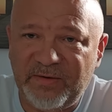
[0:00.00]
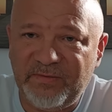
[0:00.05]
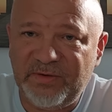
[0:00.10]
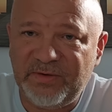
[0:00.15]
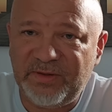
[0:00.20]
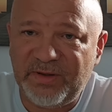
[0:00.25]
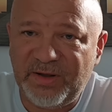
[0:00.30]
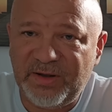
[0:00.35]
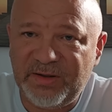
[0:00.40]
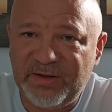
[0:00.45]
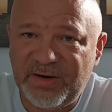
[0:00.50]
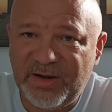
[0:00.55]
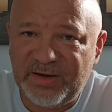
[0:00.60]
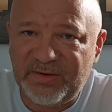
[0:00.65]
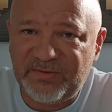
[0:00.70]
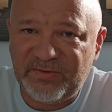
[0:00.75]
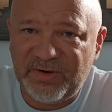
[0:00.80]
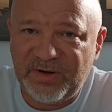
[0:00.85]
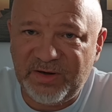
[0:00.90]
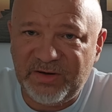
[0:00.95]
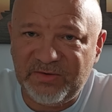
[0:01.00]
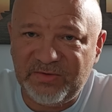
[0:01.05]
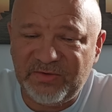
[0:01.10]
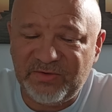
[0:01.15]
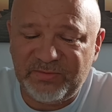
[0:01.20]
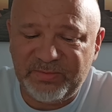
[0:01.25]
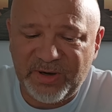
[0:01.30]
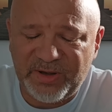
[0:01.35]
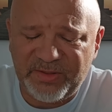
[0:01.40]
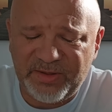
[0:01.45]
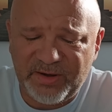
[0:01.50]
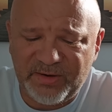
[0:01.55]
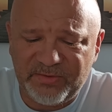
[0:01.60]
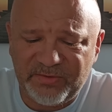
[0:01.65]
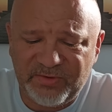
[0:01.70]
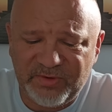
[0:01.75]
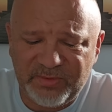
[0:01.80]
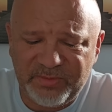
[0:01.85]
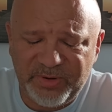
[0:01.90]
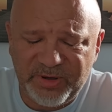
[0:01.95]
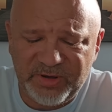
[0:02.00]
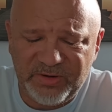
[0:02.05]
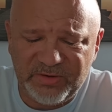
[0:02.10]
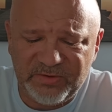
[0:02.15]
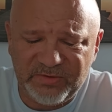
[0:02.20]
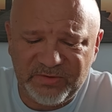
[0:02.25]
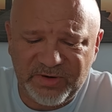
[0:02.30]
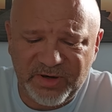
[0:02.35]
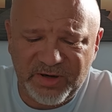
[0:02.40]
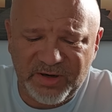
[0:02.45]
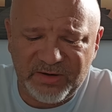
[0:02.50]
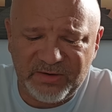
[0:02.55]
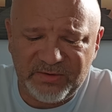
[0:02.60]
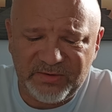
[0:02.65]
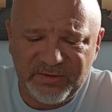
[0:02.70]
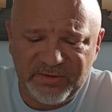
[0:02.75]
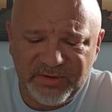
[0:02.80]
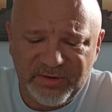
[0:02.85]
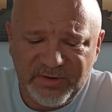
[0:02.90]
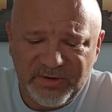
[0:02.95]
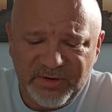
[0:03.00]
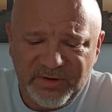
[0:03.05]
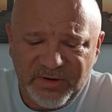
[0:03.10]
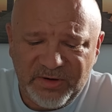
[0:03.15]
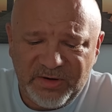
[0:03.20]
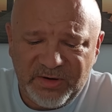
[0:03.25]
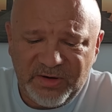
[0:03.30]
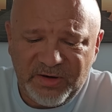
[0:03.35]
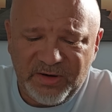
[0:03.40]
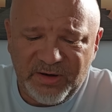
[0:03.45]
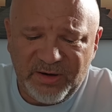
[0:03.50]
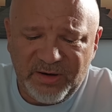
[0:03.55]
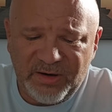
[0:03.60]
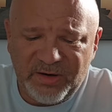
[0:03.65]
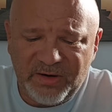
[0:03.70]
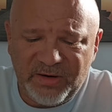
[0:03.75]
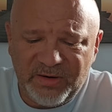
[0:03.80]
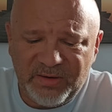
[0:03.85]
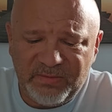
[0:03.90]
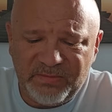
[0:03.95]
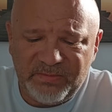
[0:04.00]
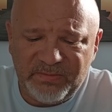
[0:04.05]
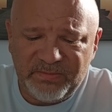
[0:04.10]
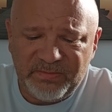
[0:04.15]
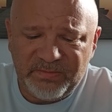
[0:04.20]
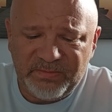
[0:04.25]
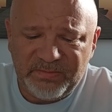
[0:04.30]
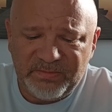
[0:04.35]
everything that I say is just my thoughts and opinions, guys. And